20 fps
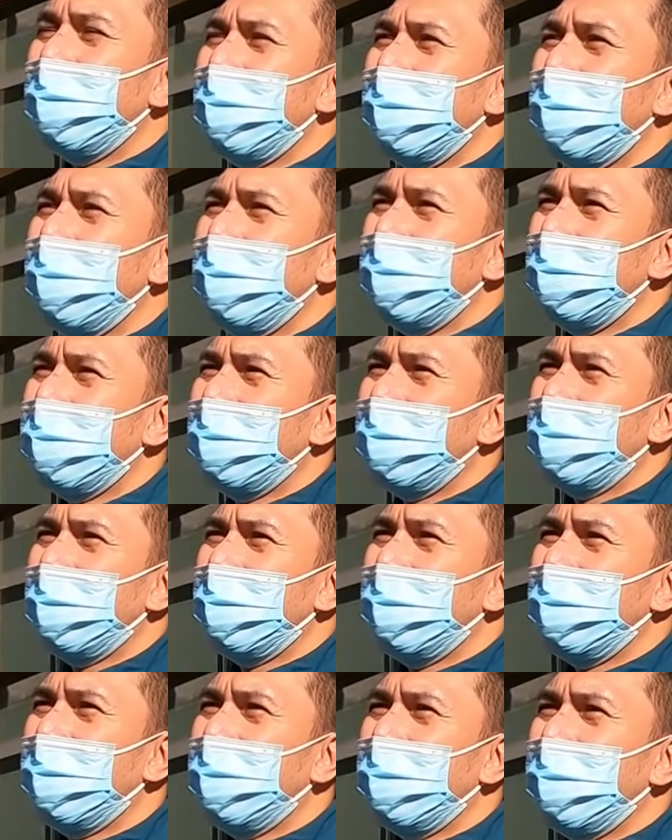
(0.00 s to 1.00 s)
them, I asked them
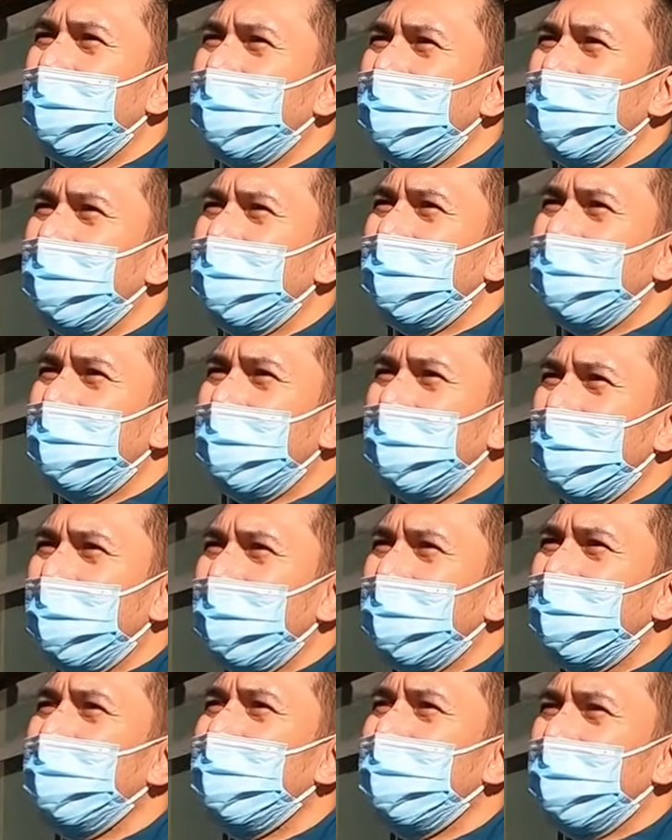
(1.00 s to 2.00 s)
how things go at the
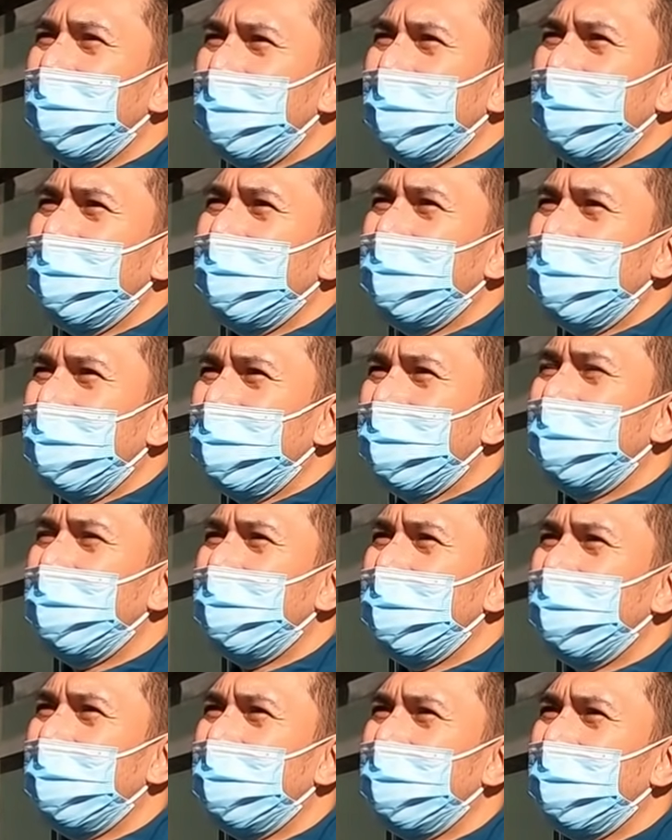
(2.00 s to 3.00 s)
hospital.
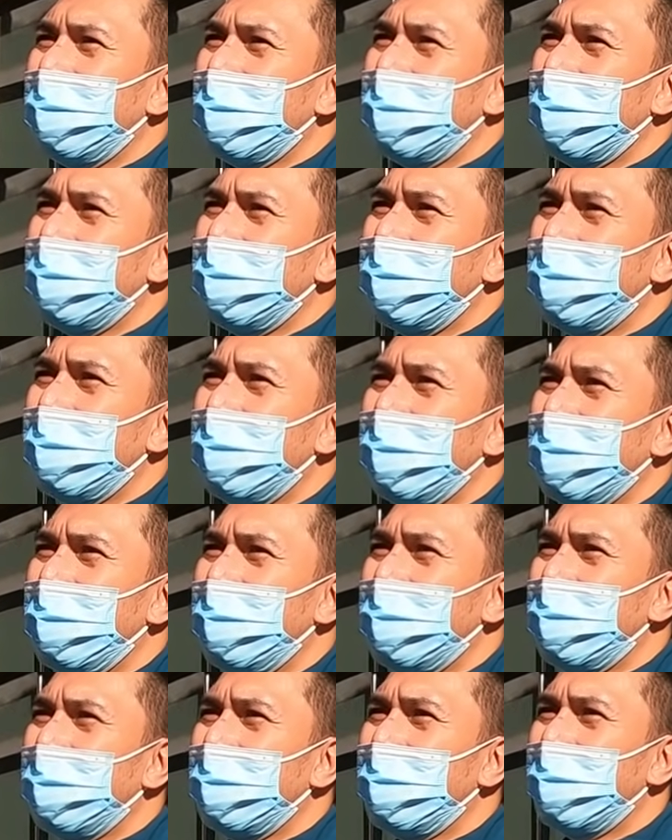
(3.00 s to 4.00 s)
And most of
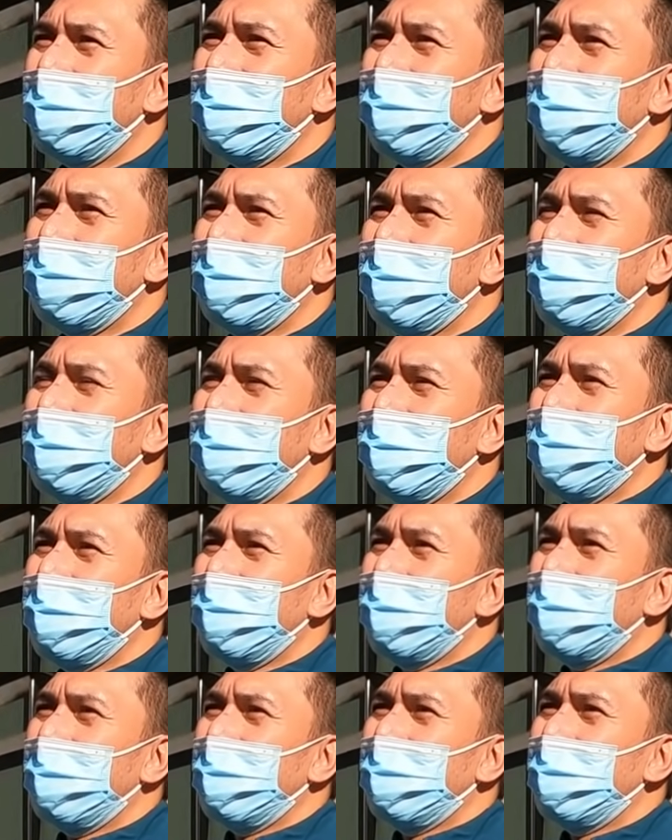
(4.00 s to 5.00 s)
them told me they
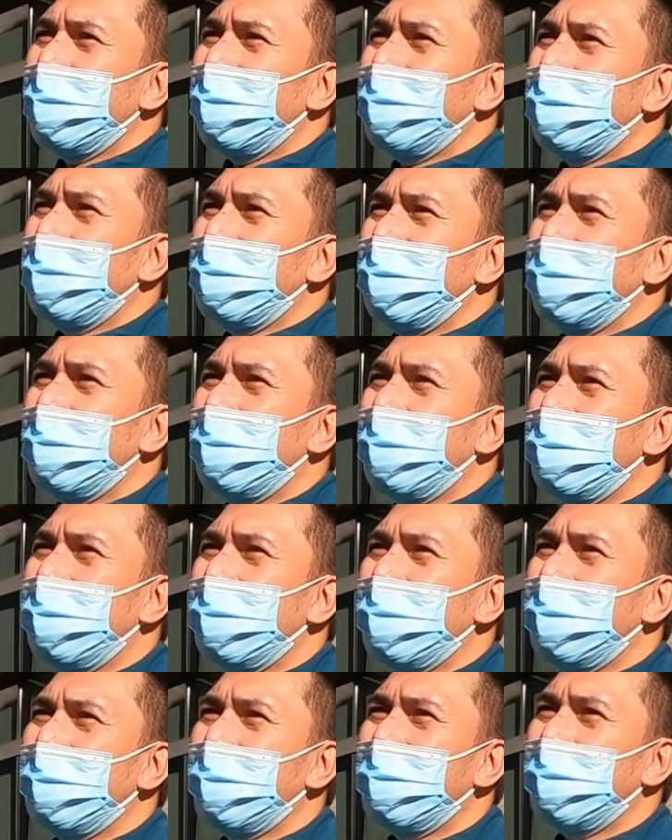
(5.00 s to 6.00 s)
weren't
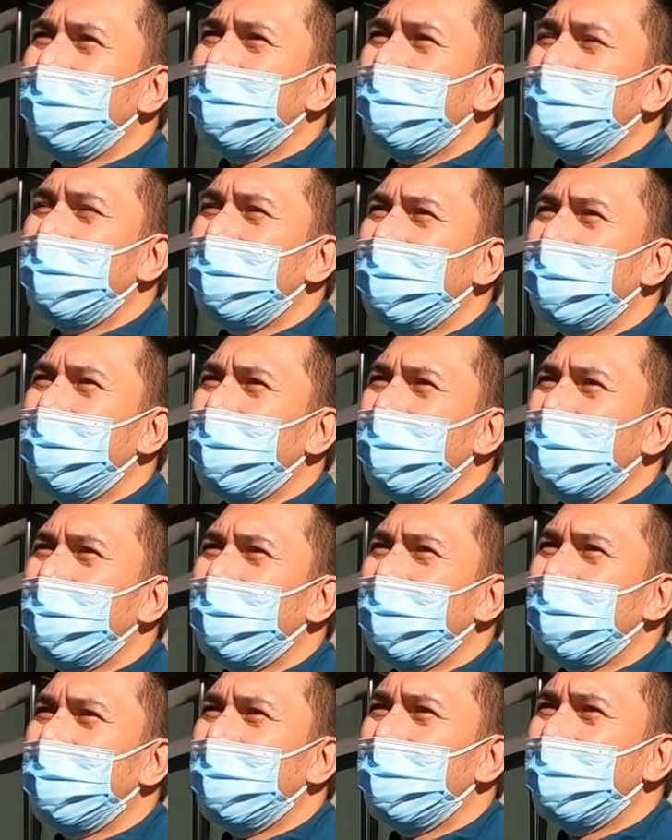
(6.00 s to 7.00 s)
involved.
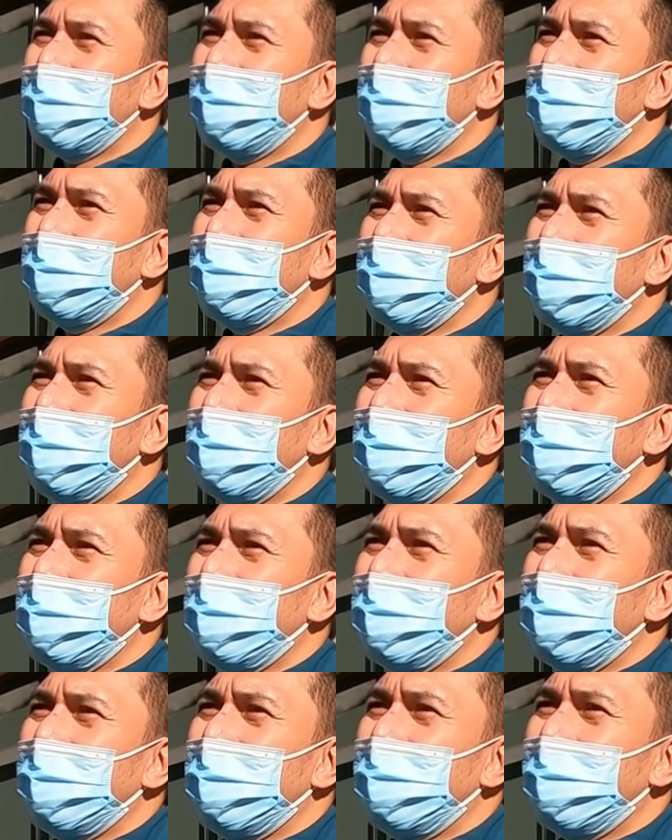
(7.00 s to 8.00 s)
They put
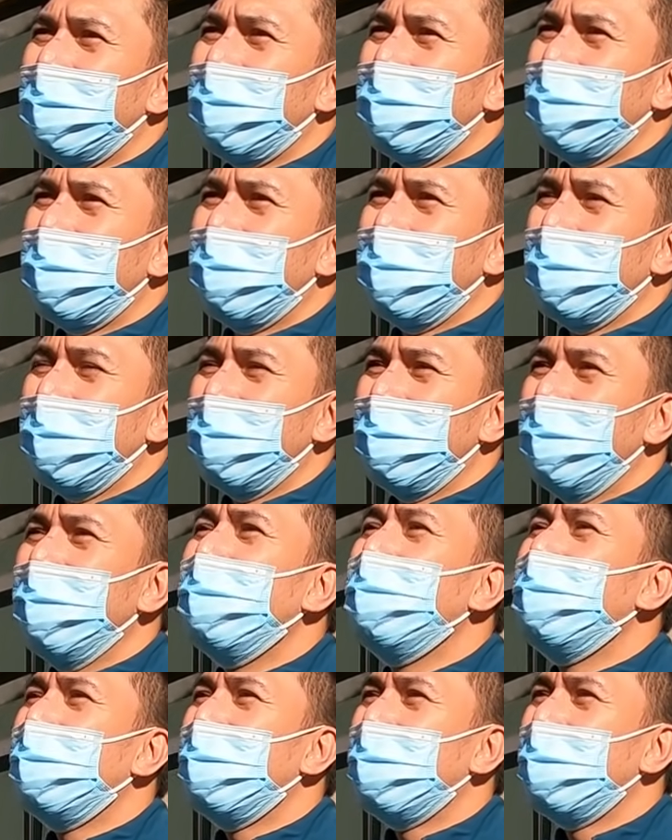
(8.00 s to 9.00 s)
them on a bus.
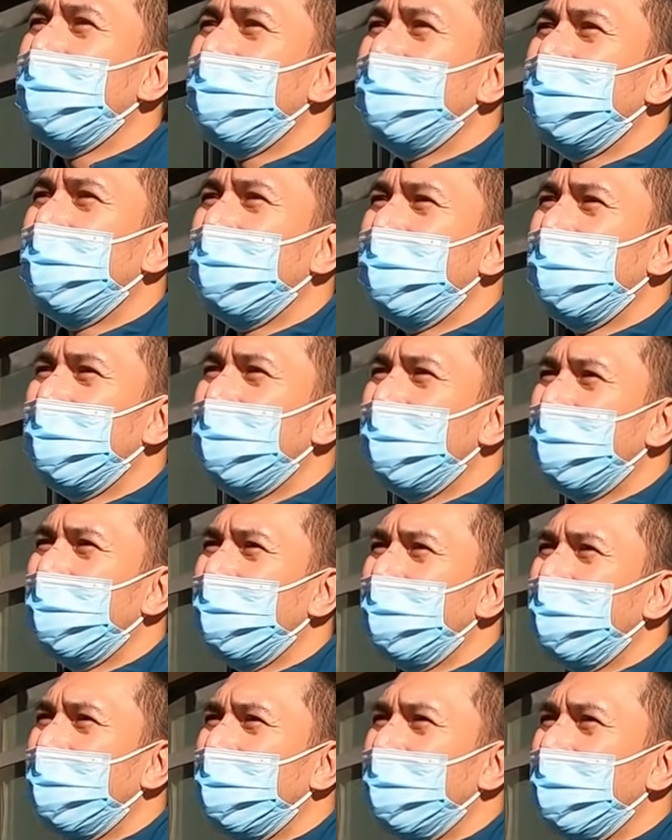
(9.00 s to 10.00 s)
They were handled
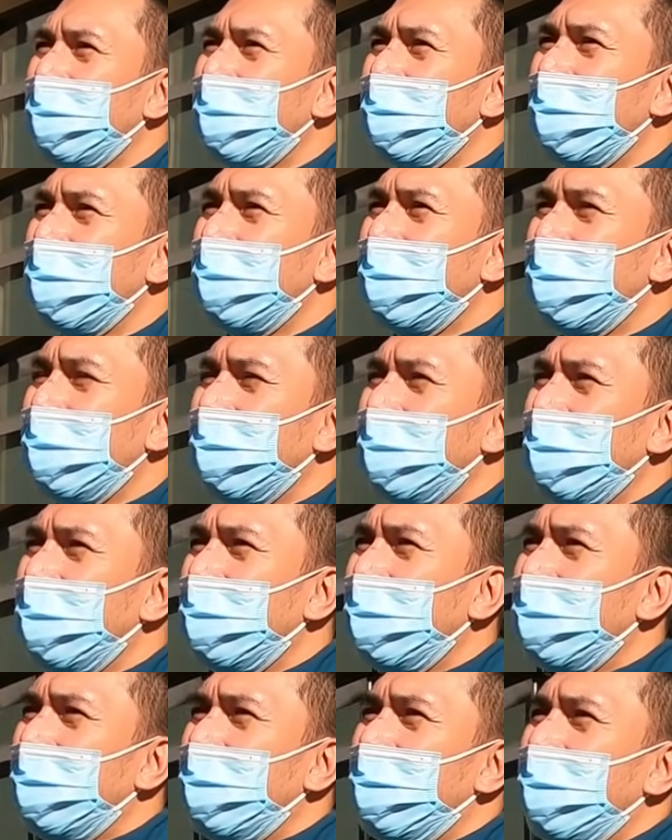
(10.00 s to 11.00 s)
by FEMA.
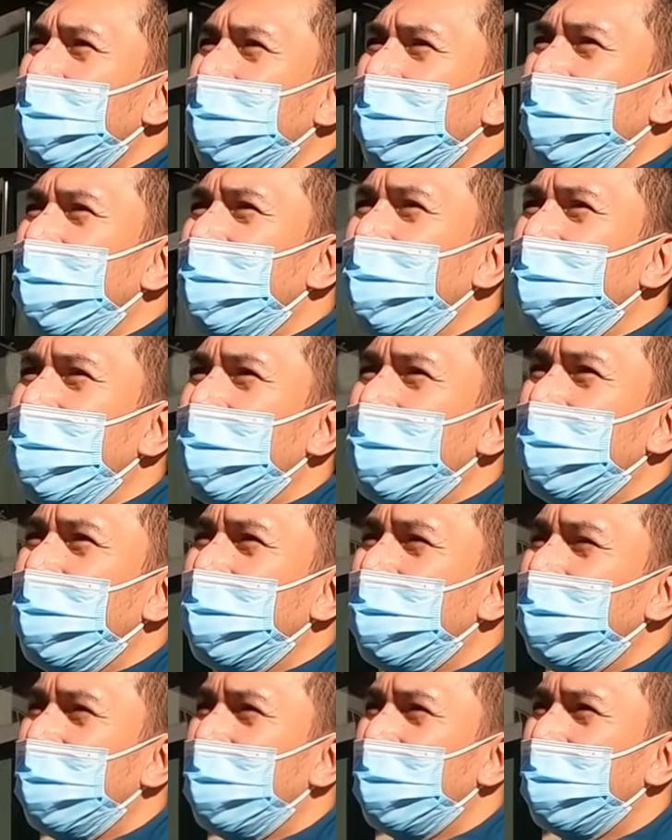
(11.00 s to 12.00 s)
They were put on a
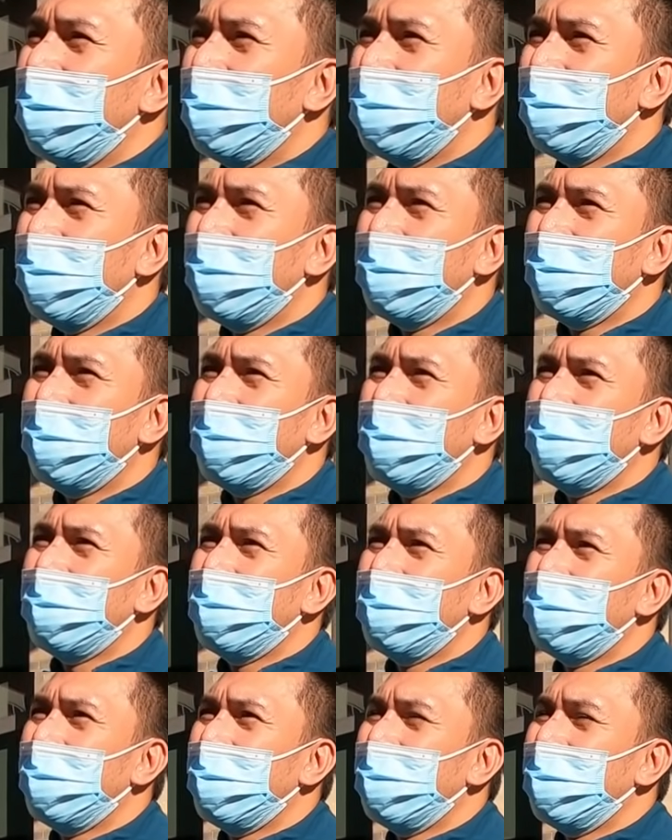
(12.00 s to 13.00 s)
bus. They were taken to a
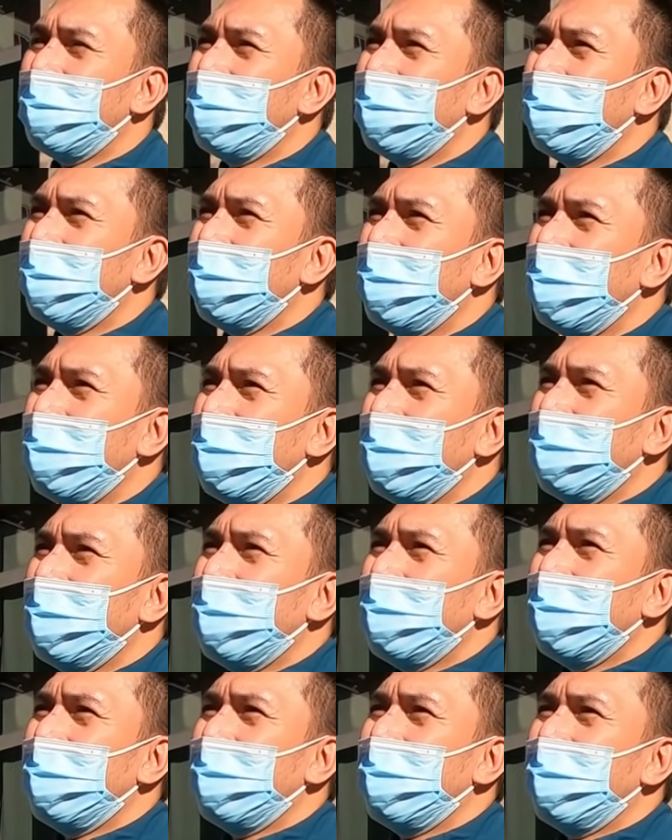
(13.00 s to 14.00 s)
hospital.
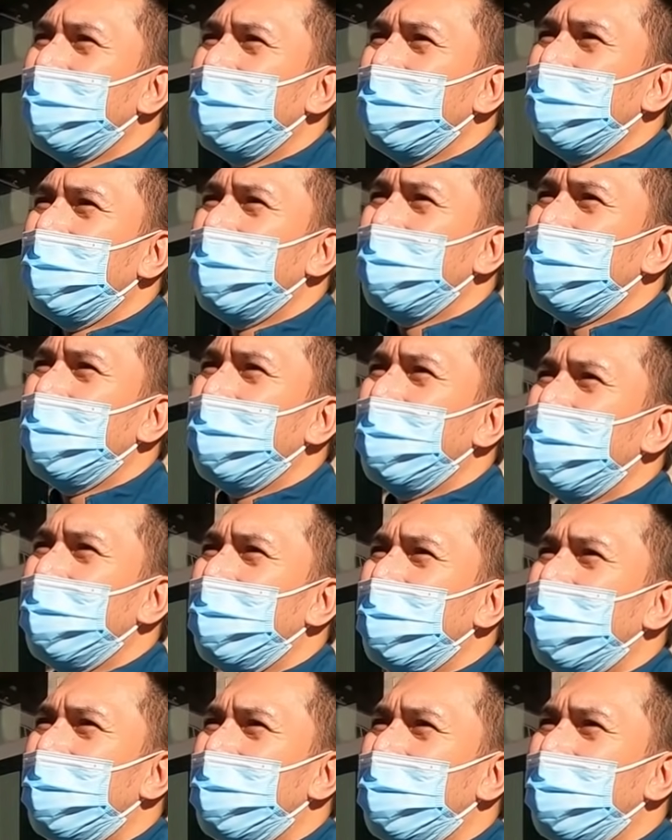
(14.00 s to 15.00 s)
They were not